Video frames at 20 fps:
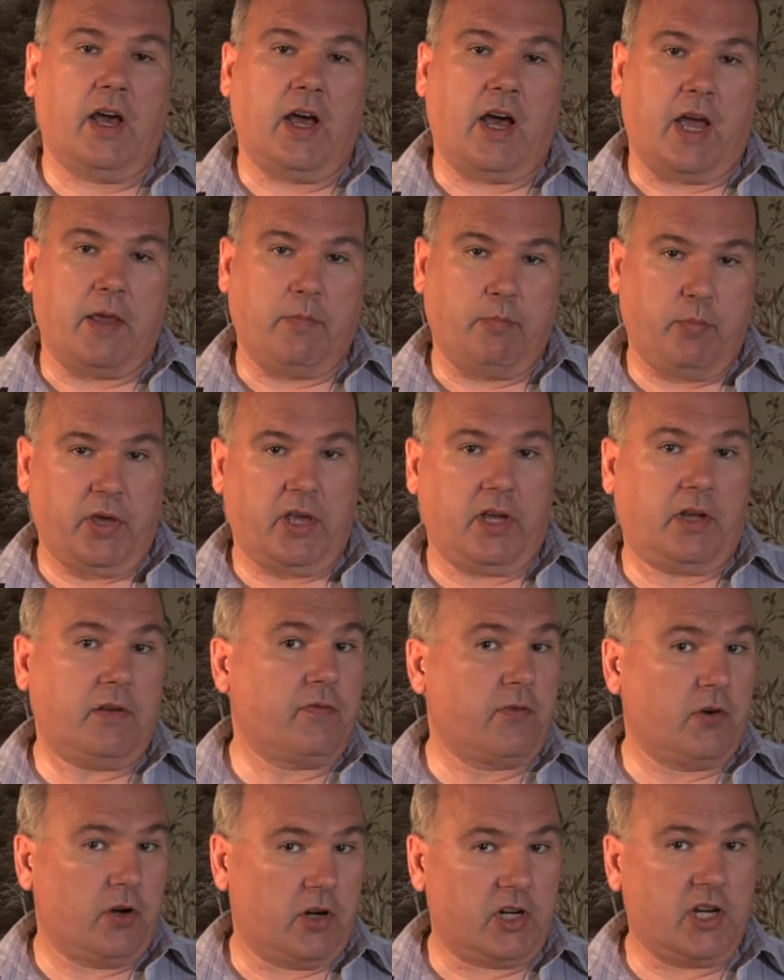I picked
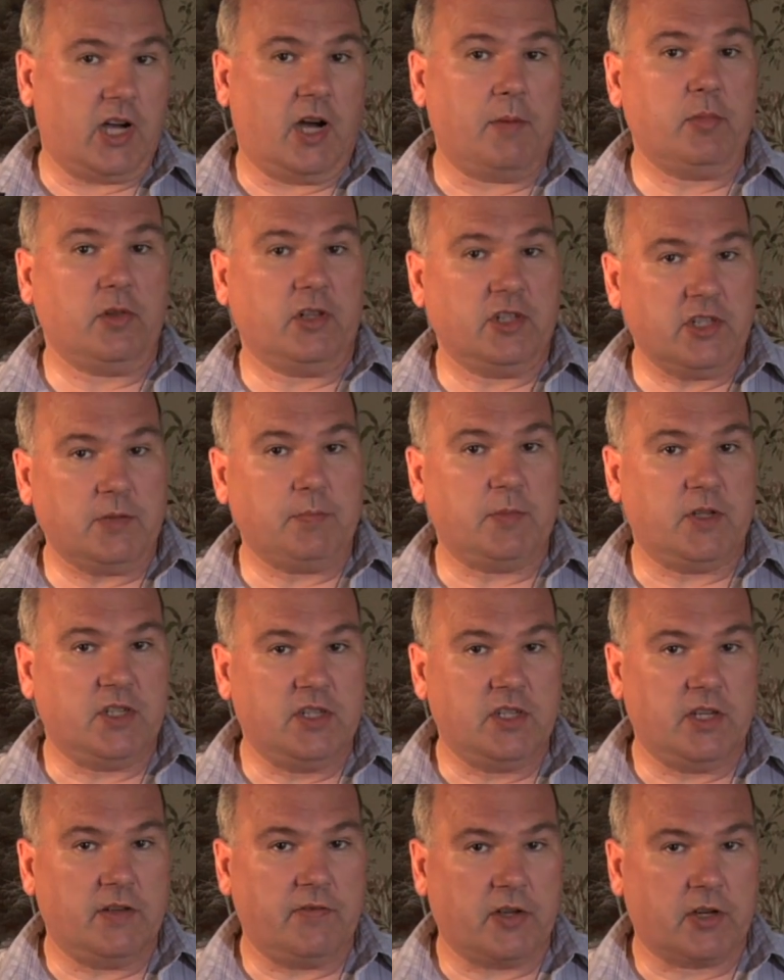for a couple of
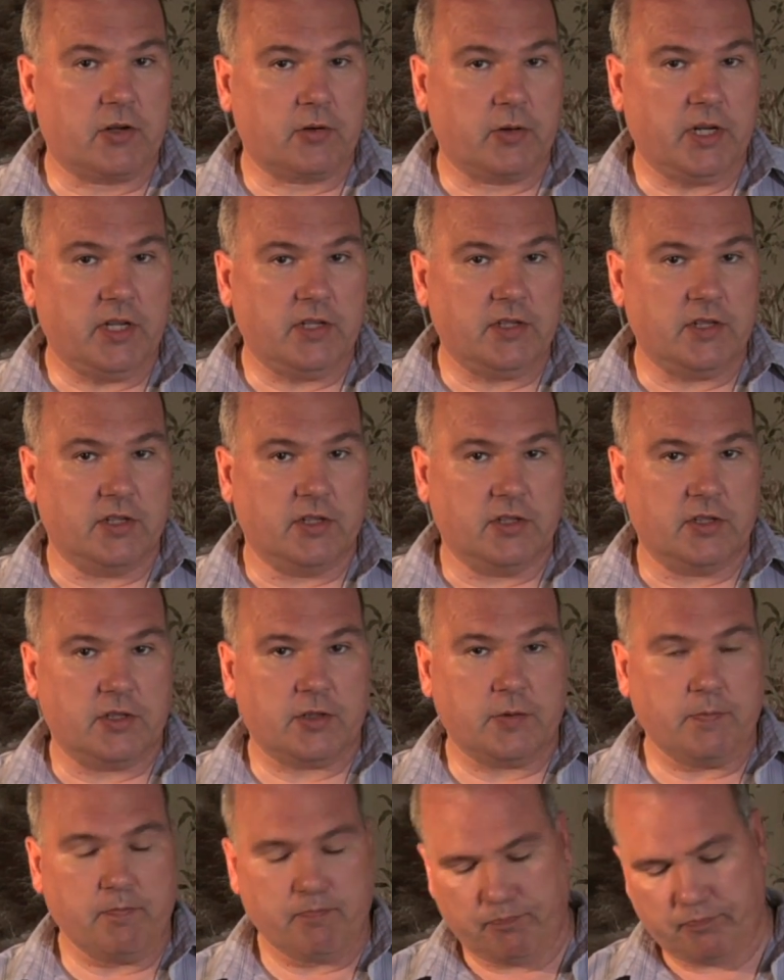specific
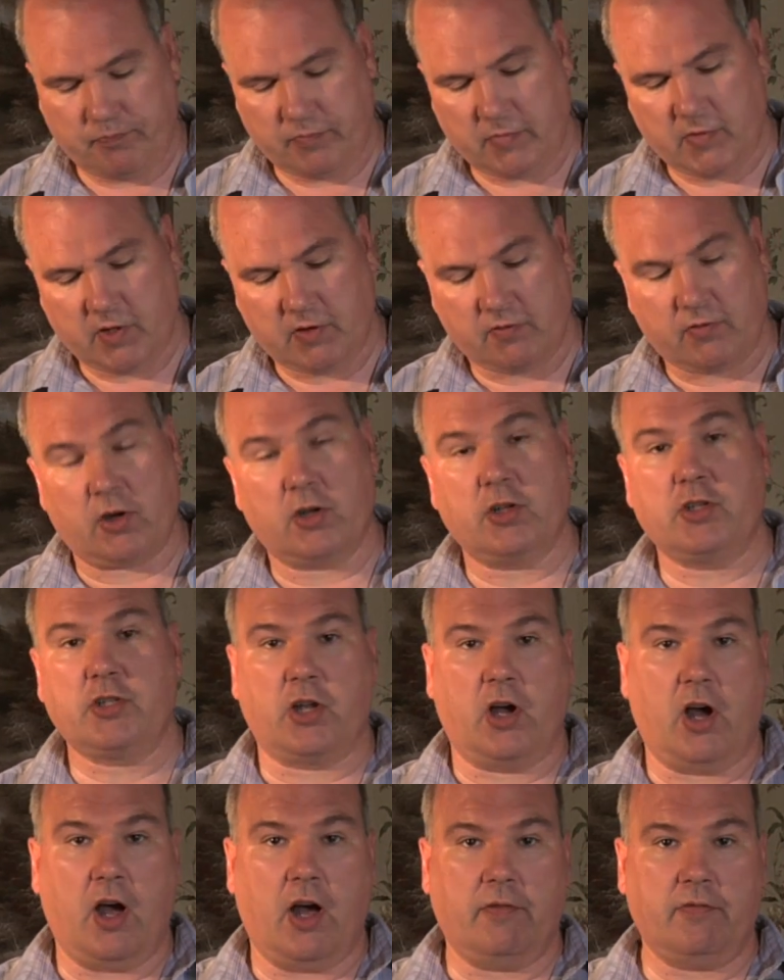reasons. First
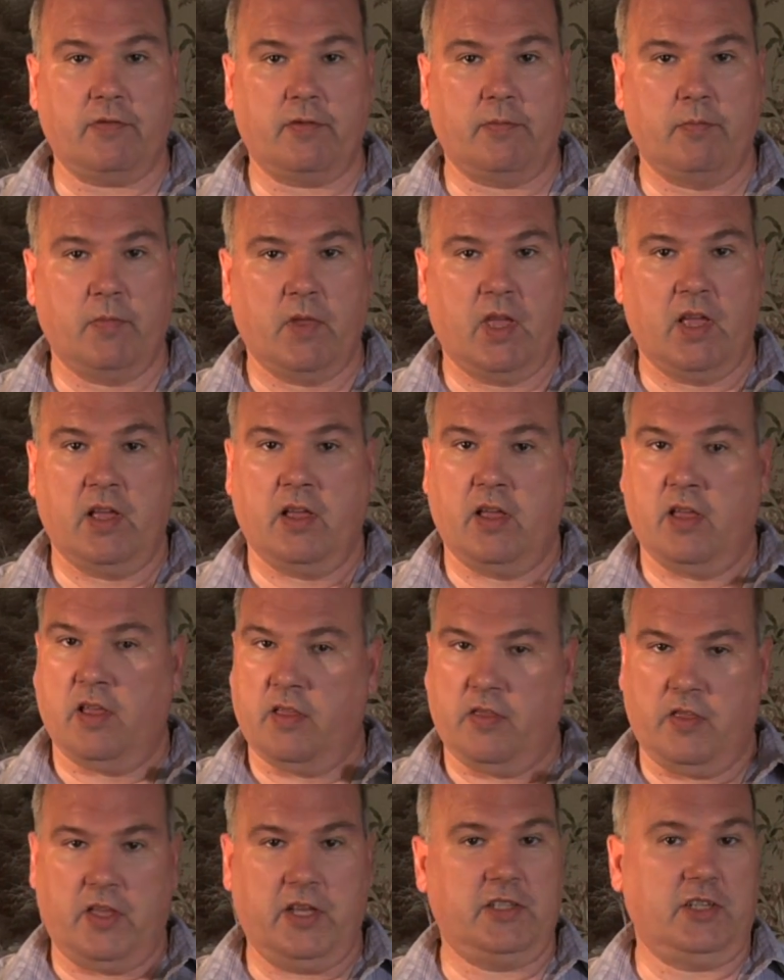off,
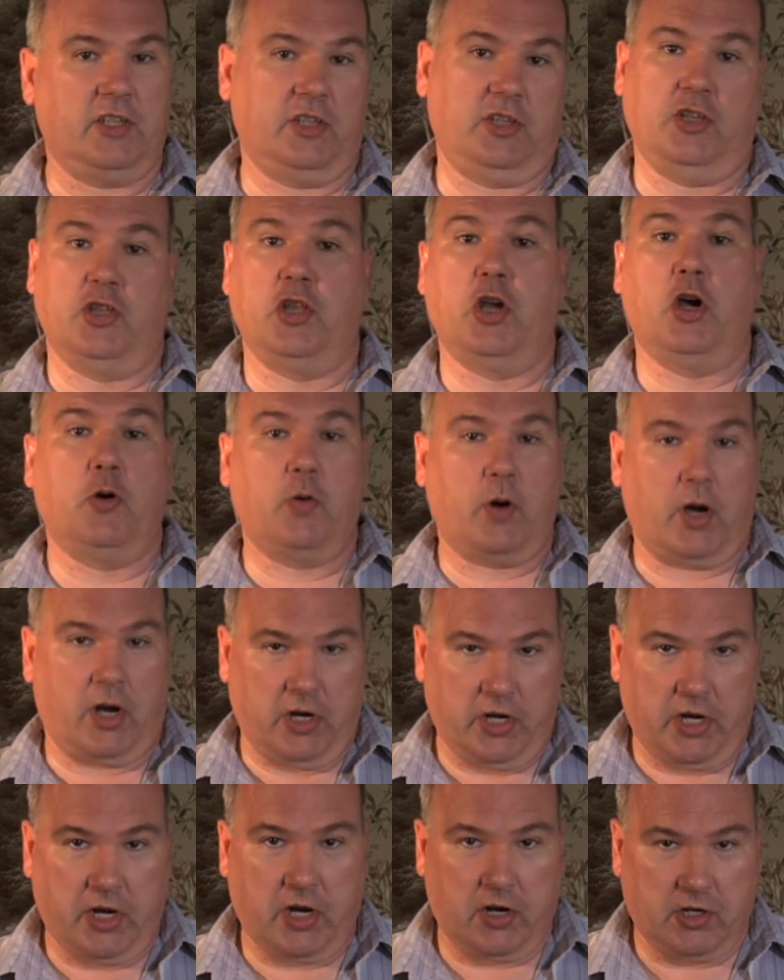this is
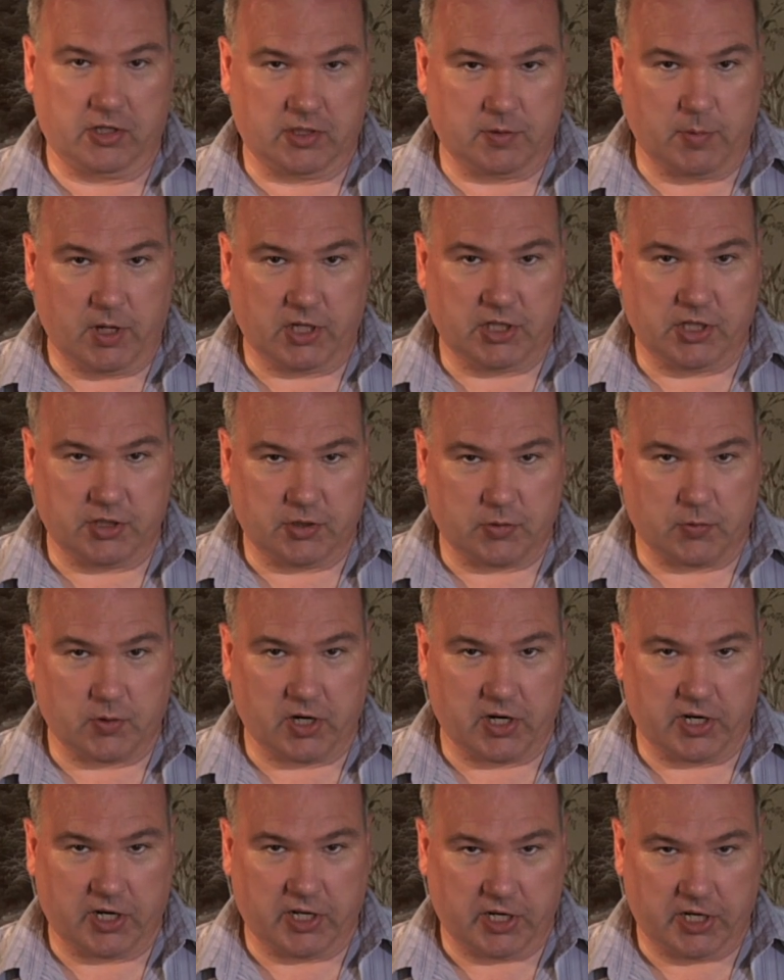nowhere near as much as
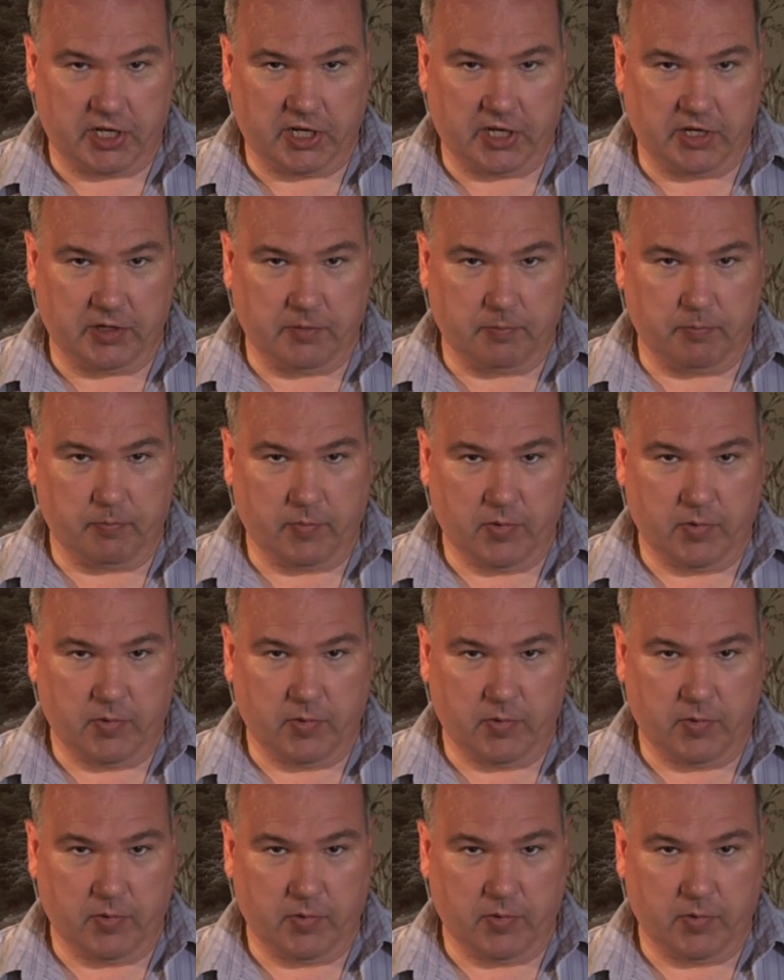we're going to need.